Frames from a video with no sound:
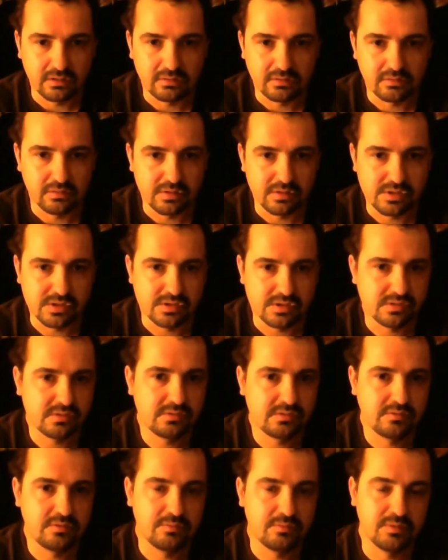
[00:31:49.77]
was
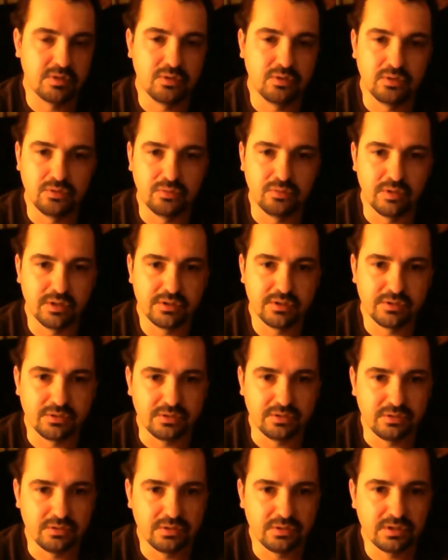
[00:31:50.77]
from an old rental
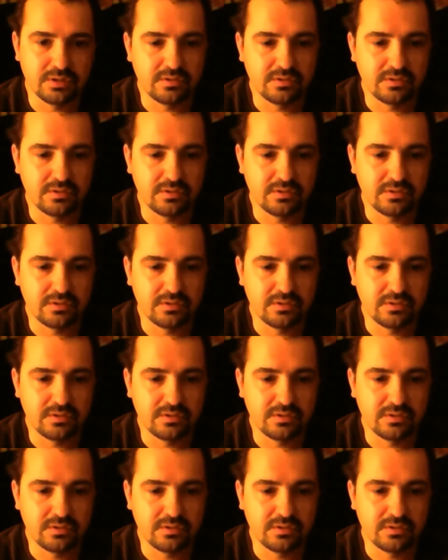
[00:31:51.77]
unit.